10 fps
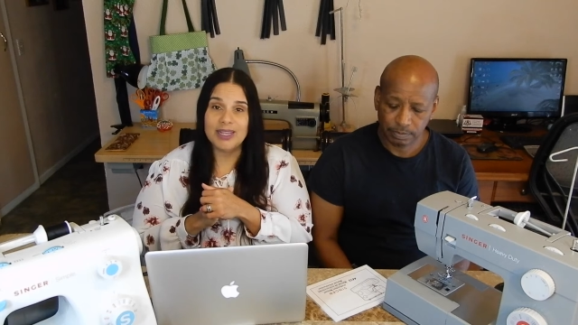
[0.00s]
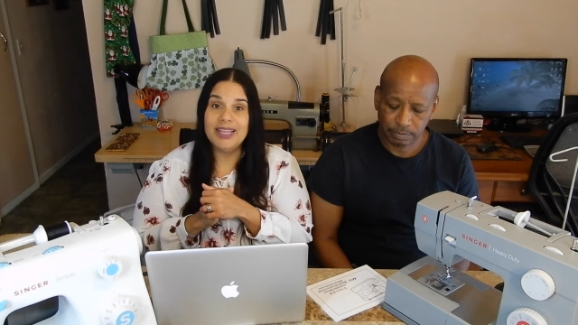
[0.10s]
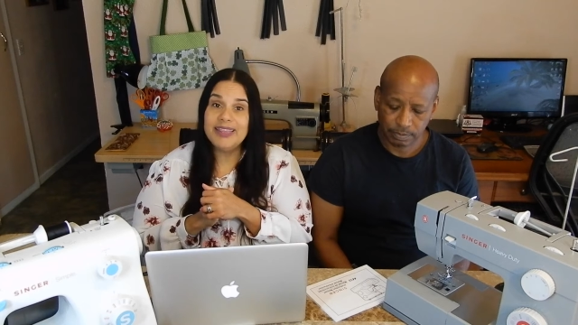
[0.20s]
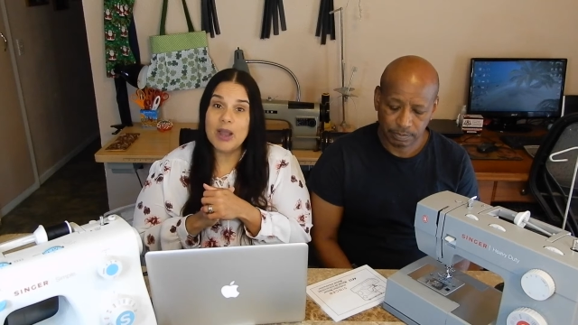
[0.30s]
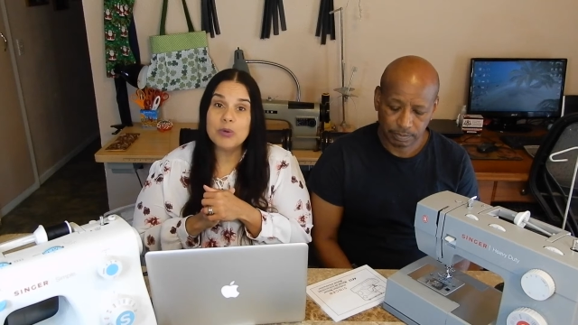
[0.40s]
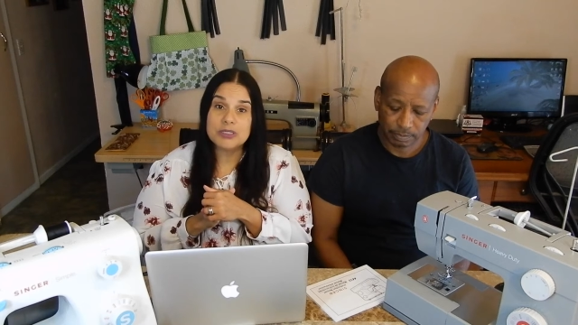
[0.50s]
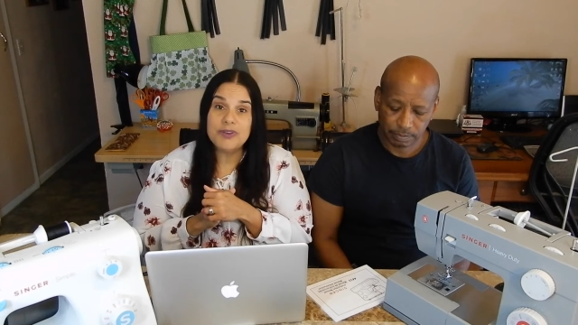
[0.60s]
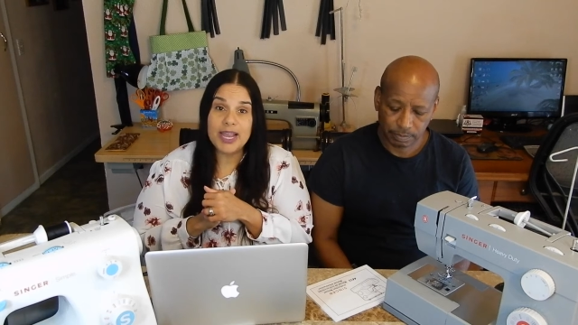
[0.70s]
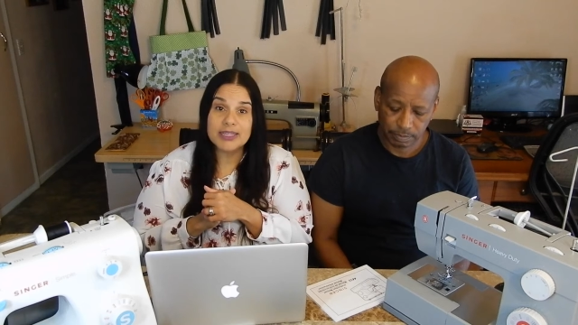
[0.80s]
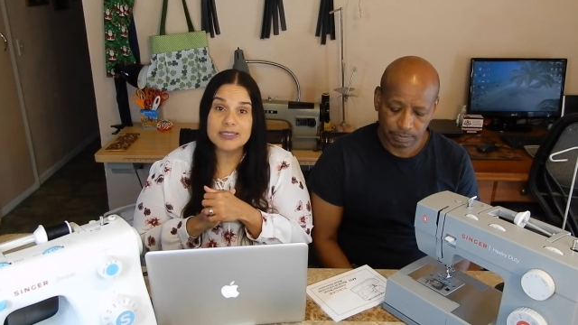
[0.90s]
Speaker 1: and that was
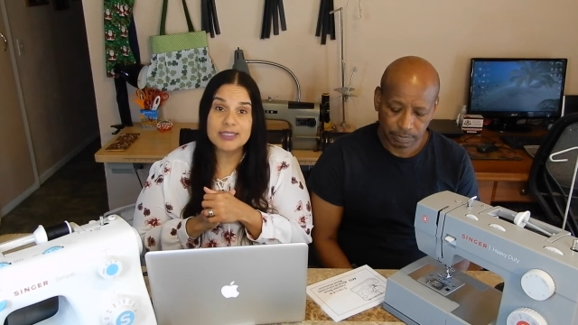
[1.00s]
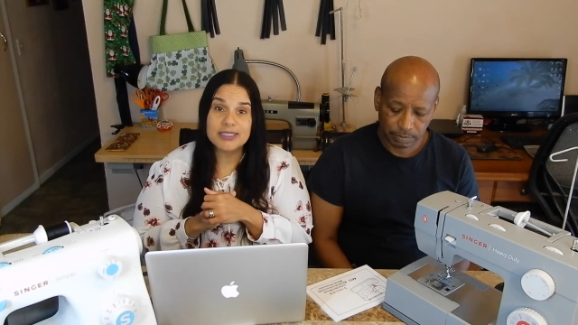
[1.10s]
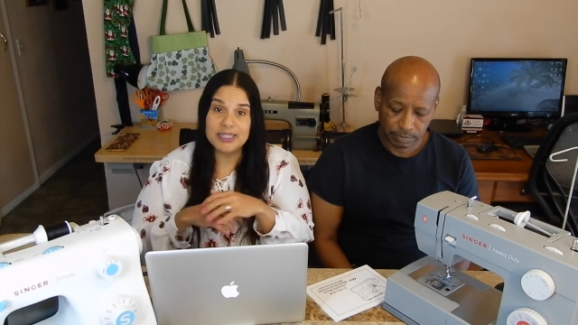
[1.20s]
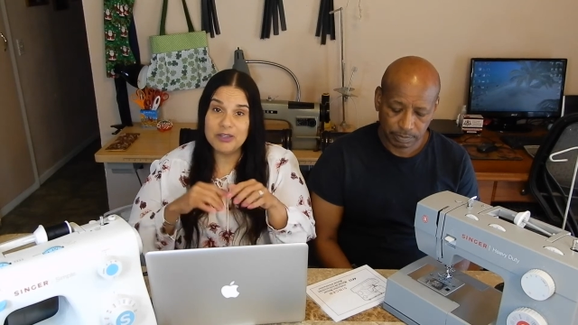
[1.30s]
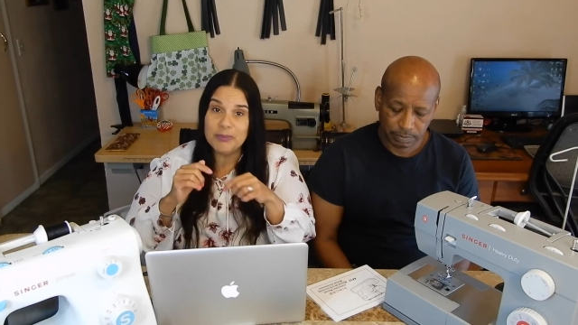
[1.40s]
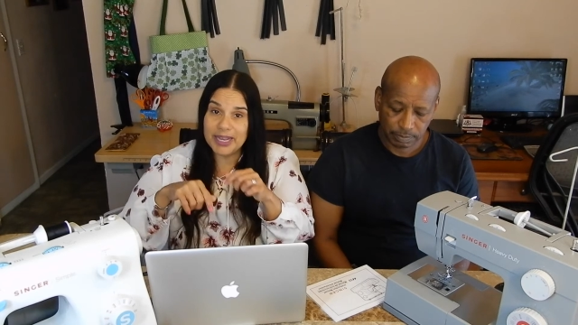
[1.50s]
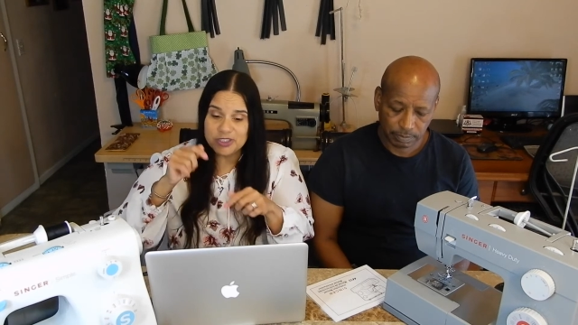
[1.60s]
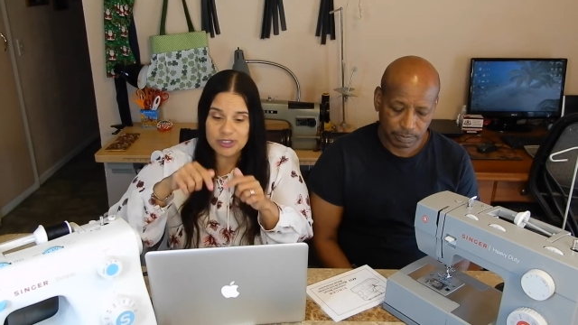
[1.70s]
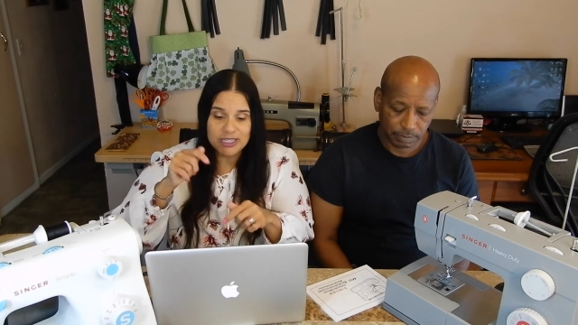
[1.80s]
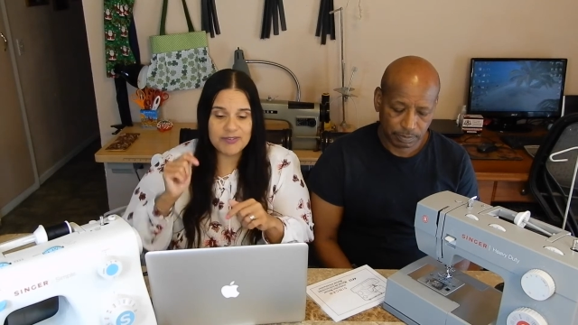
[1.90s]
fast can you
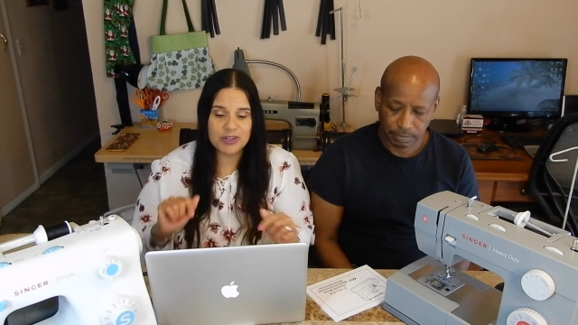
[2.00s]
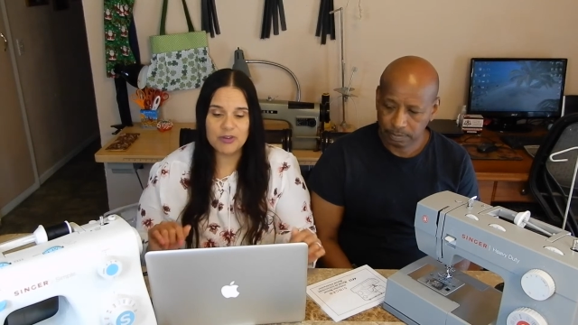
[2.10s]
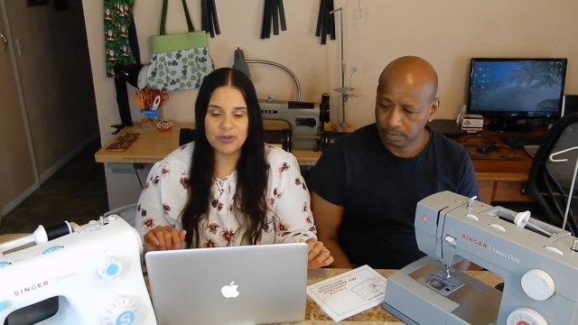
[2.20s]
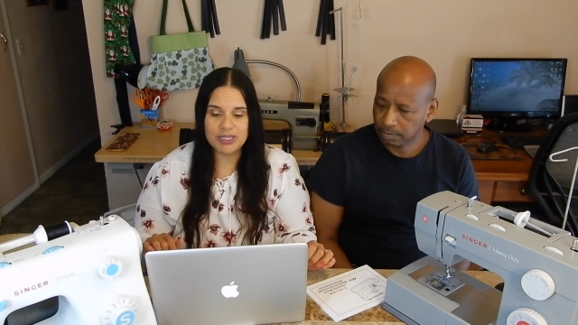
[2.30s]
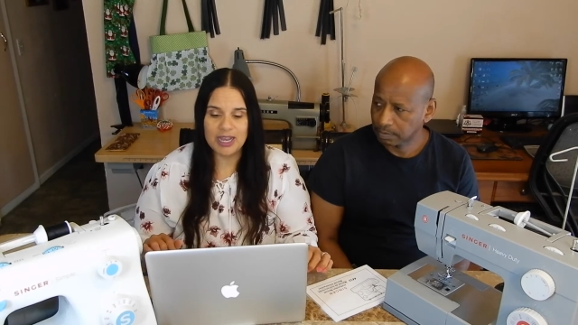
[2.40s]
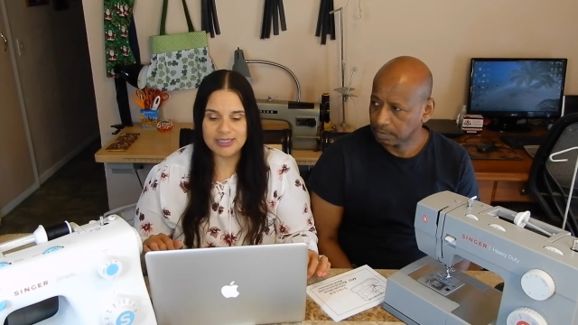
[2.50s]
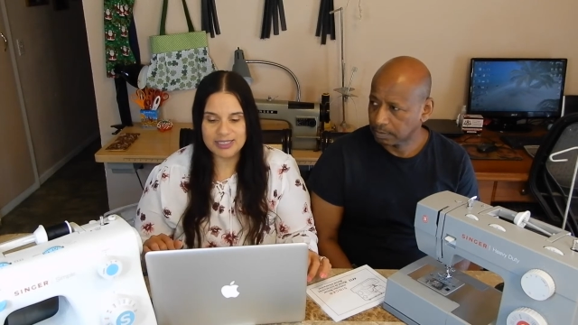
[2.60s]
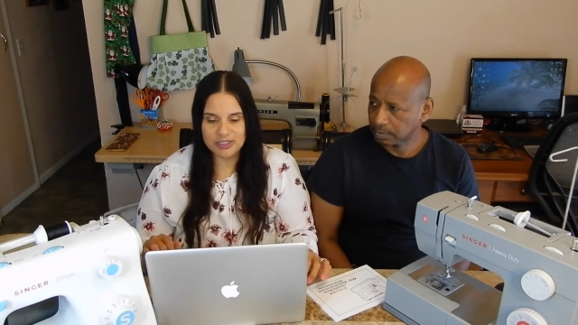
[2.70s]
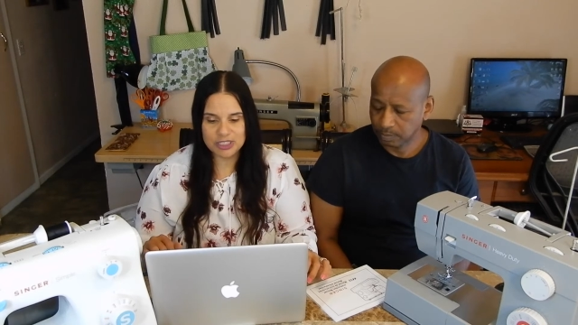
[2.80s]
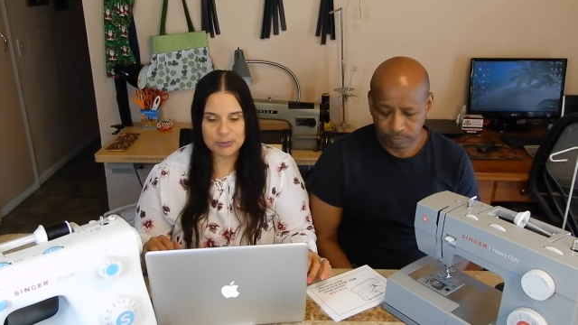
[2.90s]
imagine 1100 uh,
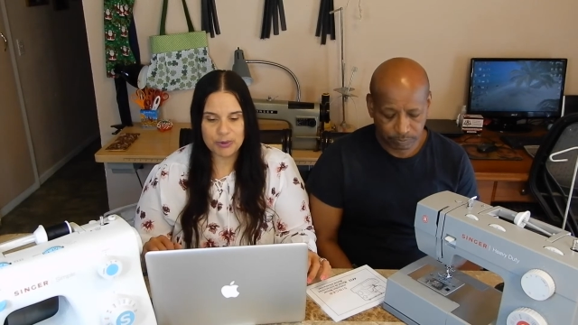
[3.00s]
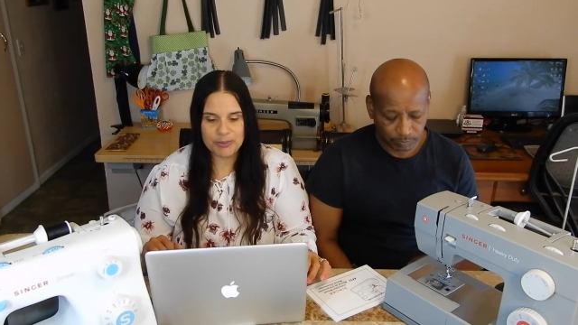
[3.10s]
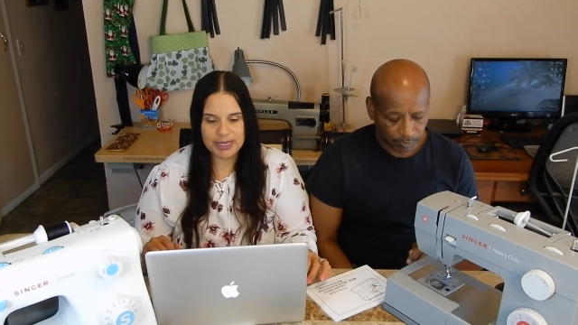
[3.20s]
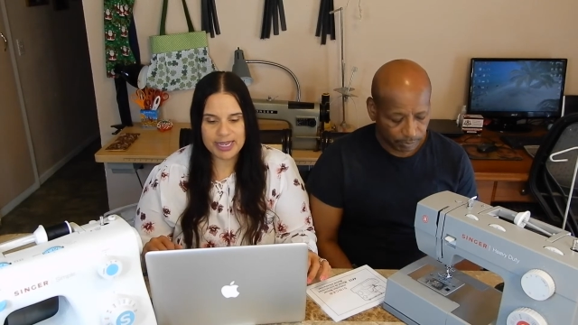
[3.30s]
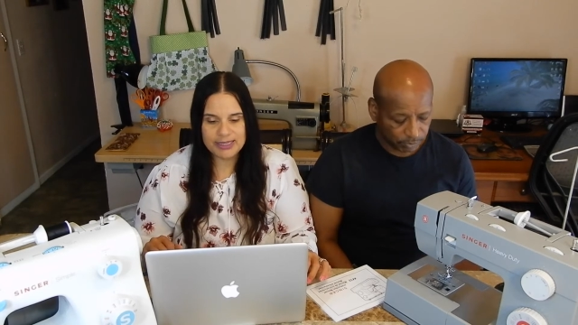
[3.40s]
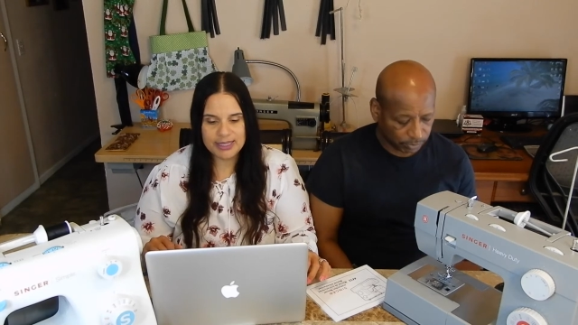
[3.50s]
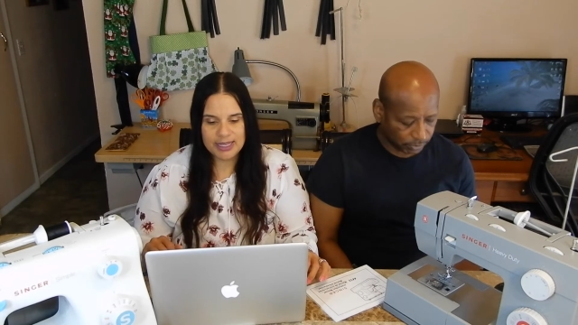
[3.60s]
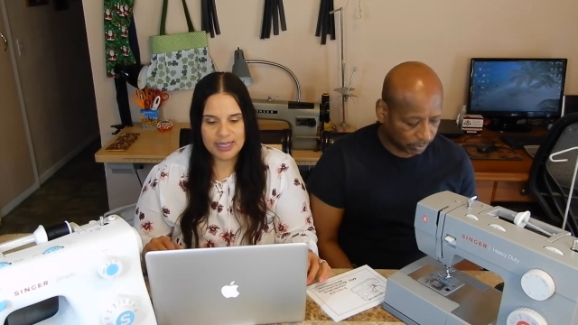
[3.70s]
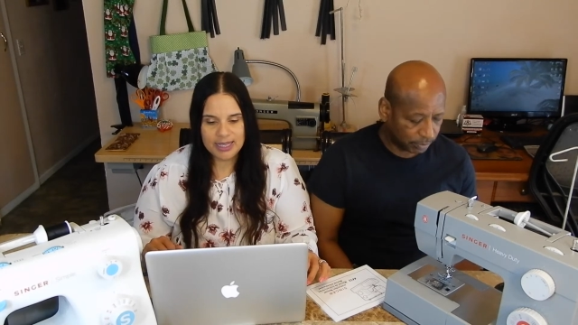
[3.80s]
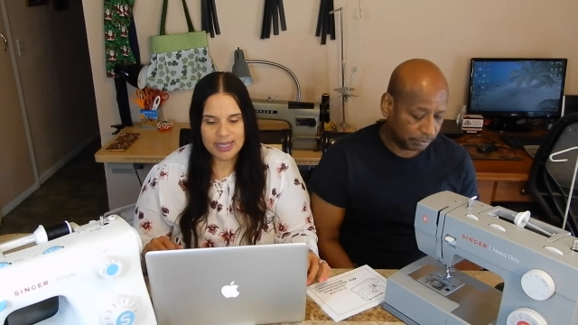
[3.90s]
stitches per minute